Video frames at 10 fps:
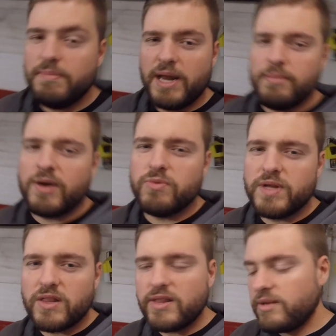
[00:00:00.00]
the panel bond would
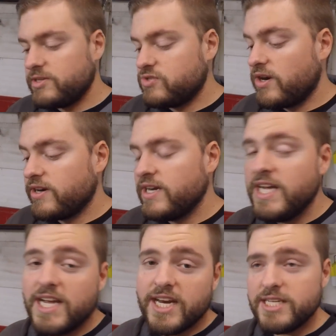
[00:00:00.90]
be a little bit stronger.
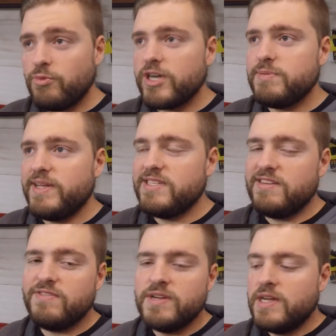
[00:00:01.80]
It is more
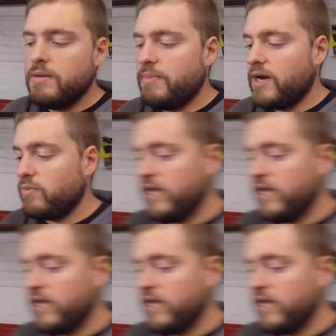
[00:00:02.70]
expensive, but